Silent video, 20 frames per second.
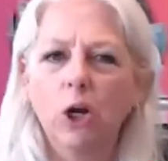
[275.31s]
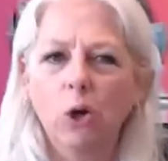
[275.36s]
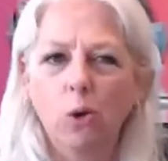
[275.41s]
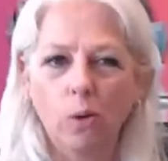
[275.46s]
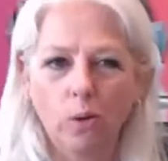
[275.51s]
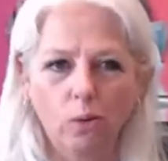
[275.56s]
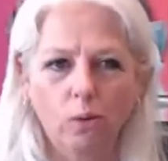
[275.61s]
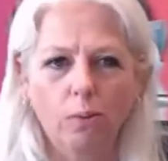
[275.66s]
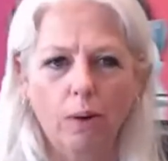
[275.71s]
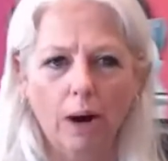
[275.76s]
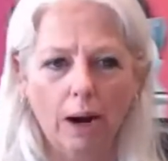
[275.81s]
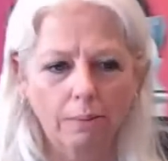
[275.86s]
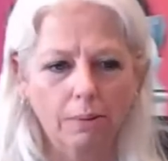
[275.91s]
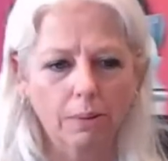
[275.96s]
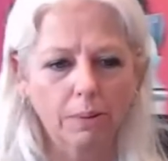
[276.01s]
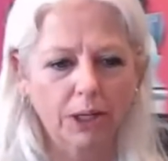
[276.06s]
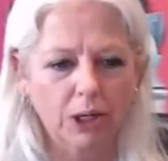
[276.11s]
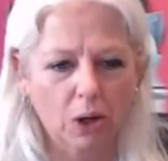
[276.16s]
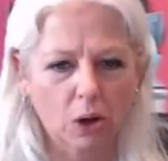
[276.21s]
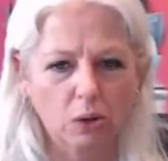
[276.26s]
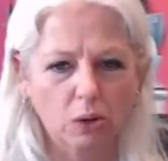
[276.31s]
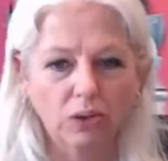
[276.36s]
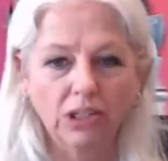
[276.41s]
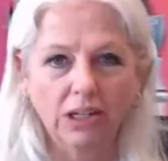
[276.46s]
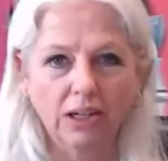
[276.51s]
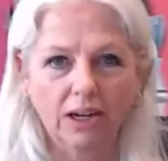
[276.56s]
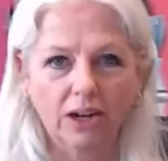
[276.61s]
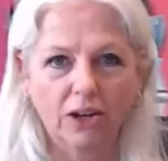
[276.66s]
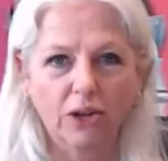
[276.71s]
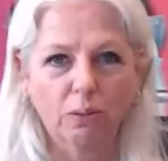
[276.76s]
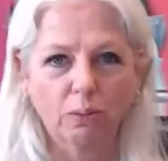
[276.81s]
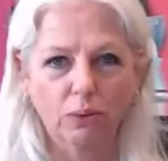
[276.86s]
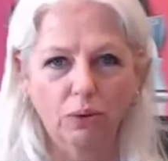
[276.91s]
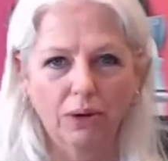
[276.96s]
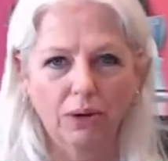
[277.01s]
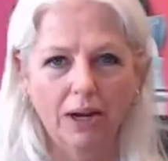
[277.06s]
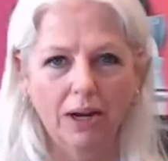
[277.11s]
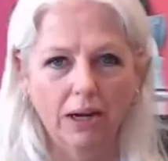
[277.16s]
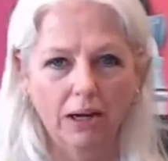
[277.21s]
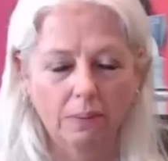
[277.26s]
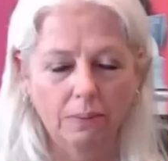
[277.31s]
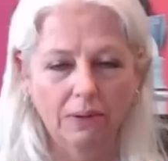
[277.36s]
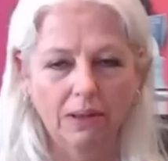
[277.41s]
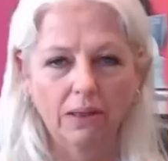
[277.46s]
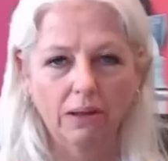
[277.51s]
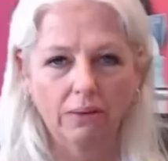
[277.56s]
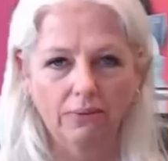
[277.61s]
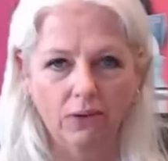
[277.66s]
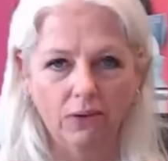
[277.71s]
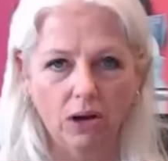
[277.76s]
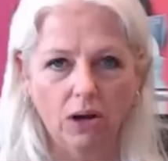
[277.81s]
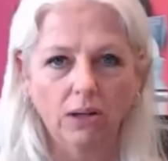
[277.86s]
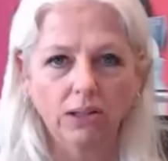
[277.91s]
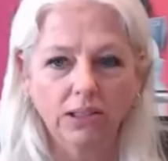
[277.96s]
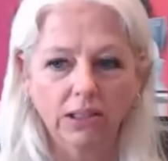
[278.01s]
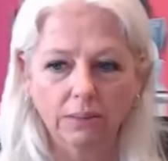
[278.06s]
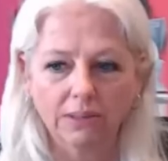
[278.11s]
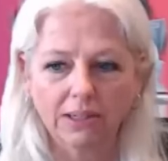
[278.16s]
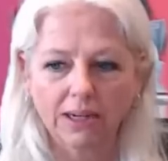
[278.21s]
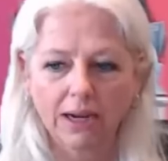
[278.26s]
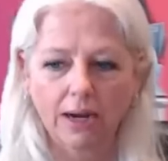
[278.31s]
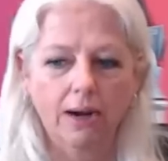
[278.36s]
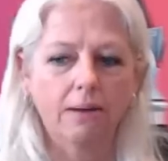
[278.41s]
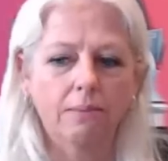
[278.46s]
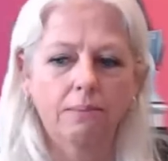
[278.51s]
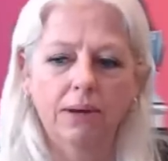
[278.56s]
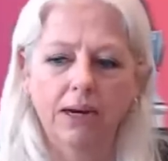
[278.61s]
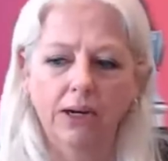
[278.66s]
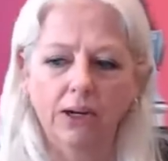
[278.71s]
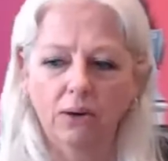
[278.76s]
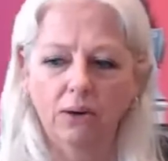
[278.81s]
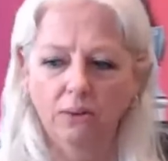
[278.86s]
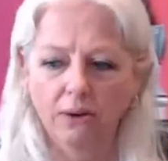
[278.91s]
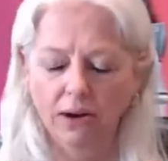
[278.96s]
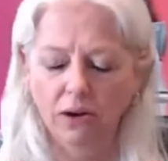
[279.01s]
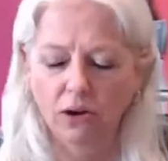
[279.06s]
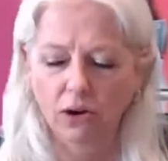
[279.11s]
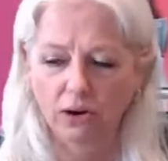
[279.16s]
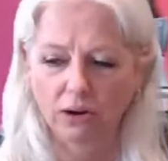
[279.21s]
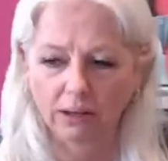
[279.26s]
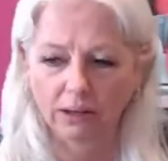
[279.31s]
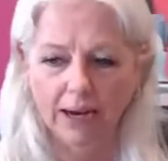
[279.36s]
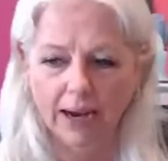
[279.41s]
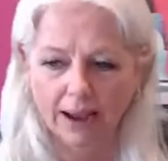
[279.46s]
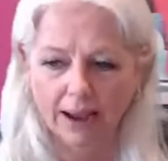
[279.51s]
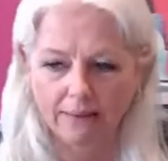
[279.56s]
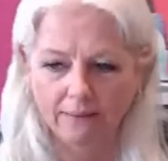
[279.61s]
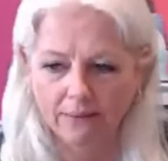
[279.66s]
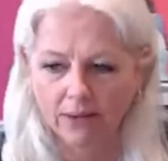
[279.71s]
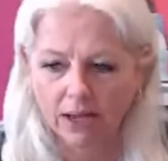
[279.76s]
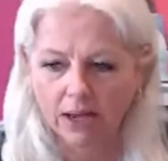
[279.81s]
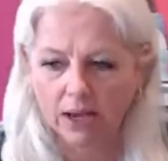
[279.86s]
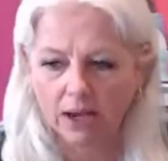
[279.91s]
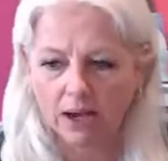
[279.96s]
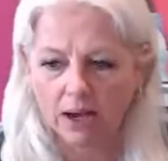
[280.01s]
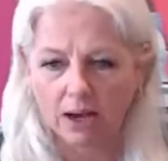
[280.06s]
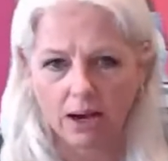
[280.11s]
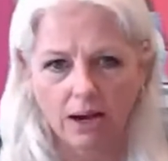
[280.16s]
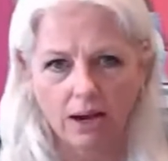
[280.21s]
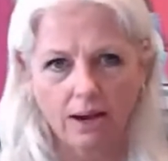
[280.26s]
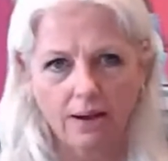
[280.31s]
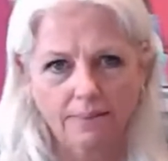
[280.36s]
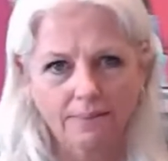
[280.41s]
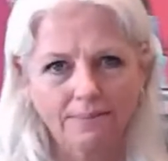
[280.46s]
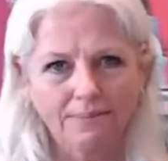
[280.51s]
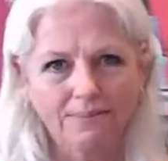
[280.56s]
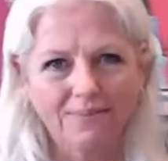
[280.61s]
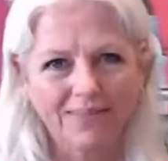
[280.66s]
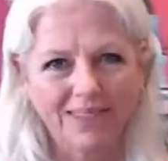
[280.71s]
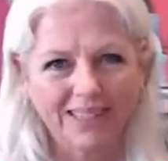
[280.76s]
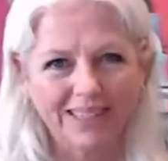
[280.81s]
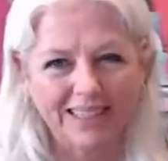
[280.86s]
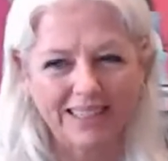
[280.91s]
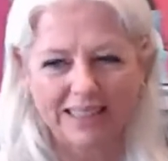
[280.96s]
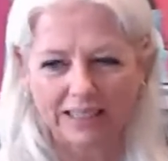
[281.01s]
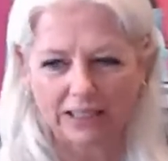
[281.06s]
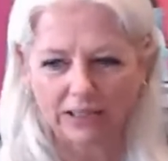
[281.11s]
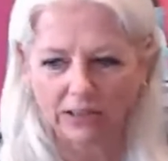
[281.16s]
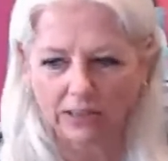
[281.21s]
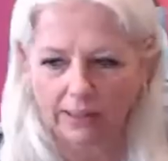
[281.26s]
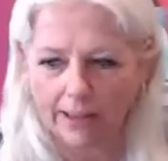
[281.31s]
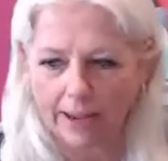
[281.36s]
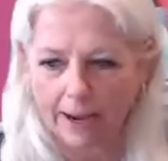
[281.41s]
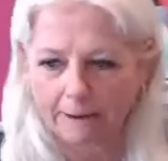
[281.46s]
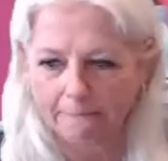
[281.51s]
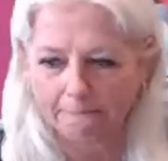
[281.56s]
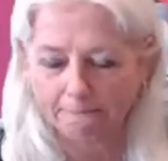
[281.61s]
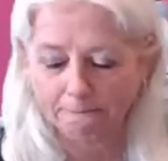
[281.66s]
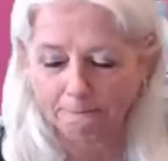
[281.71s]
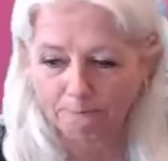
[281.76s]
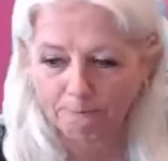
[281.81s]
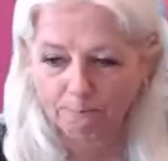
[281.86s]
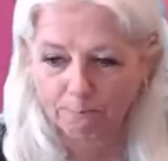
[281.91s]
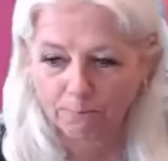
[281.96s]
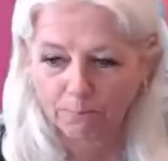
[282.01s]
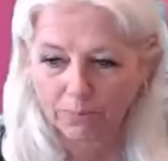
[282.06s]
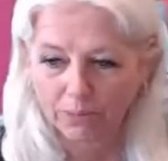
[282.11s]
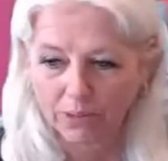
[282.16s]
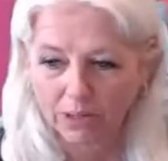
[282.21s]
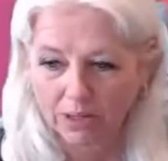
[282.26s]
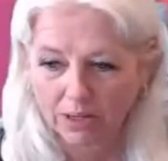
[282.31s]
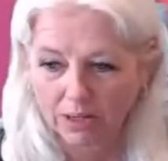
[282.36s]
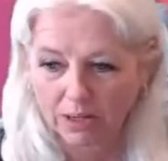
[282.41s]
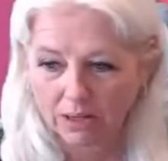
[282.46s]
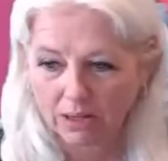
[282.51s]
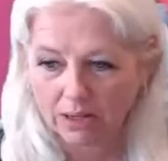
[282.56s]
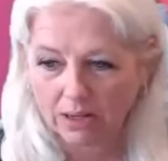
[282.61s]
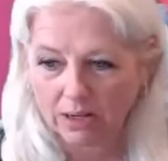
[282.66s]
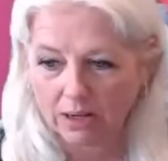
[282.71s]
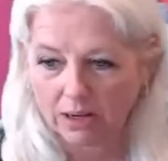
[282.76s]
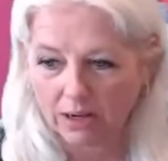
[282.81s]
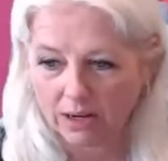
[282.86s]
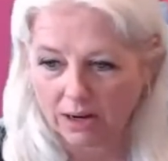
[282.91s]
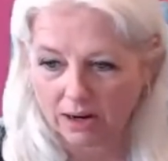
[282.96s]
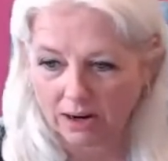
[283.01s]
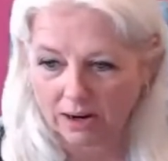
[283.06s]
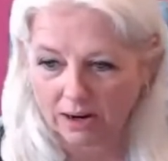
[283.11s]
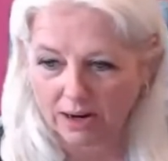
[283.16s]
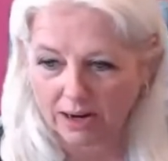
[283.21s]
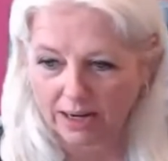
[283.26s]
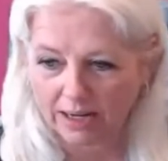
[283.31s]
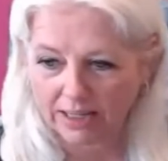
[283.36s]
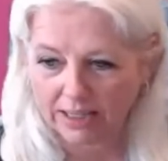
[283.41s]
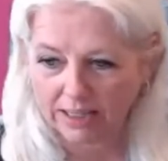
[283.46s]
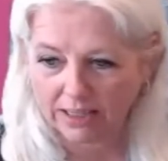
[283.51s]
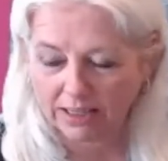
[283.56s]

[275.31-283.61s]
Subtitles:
We will probably host another boot camp in the fall sometime, but I don't currently have the details on that. All right.